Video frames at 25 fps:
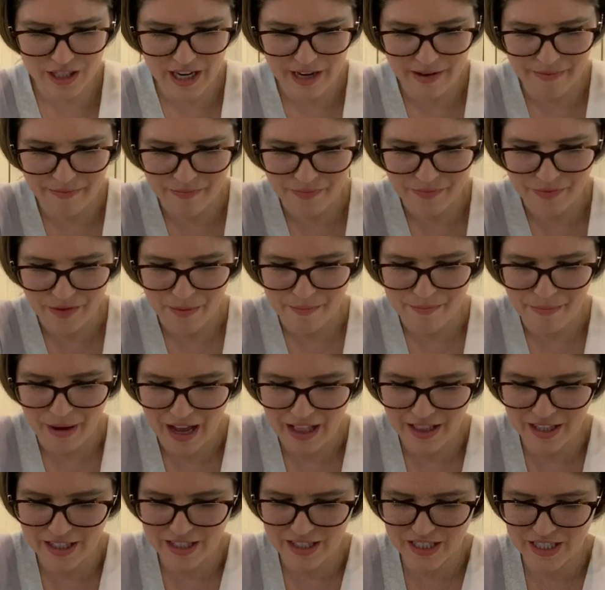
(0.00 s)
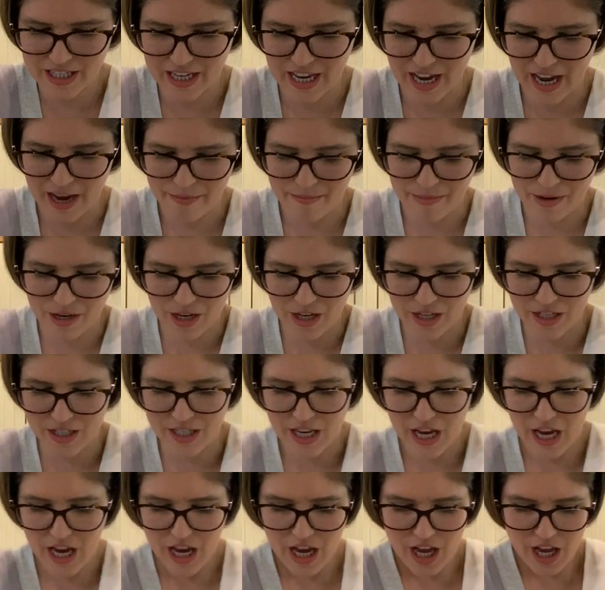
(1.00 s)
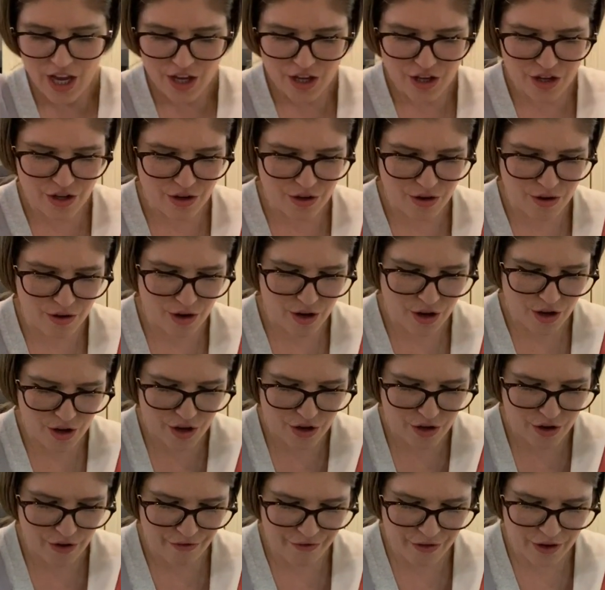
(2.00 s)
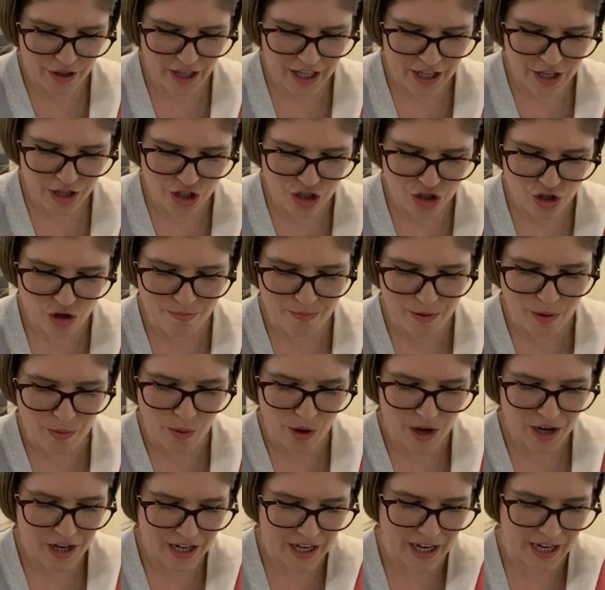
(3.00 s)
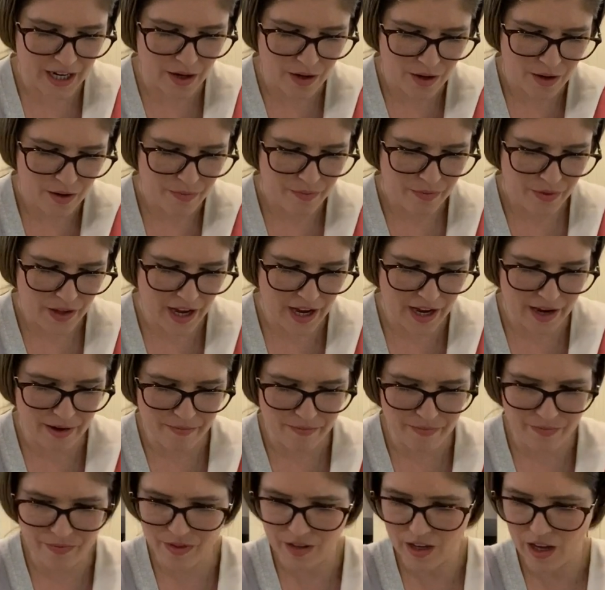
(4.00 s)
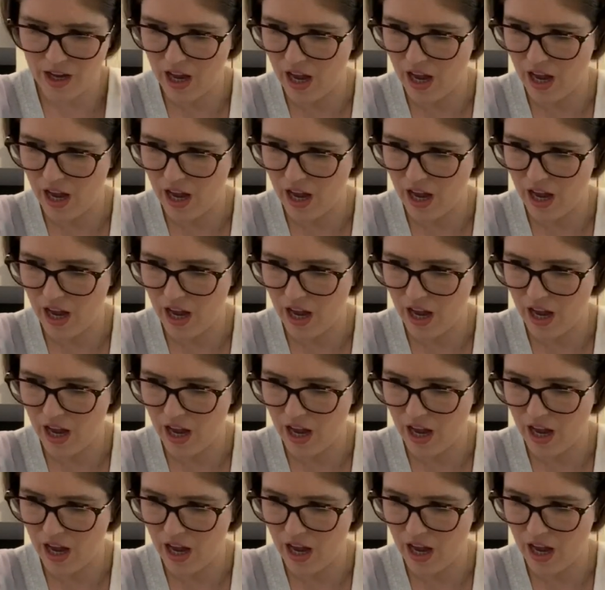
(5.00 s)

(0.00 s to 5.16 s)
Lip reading: balance to get, because you feel like you should be working, and